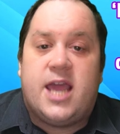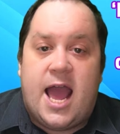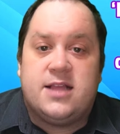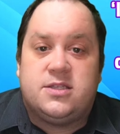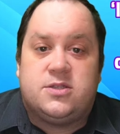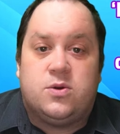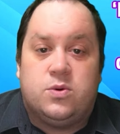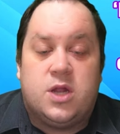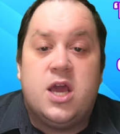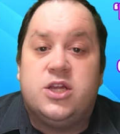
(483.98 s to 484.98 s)

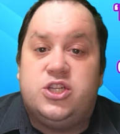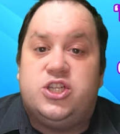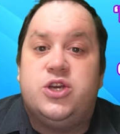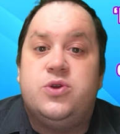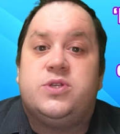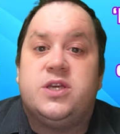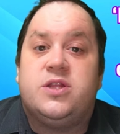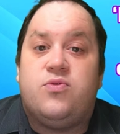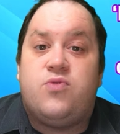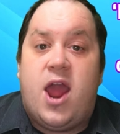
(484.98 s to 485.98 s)
cancelled due to
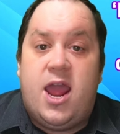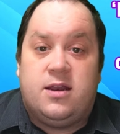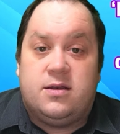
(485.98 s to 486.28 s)
the rain.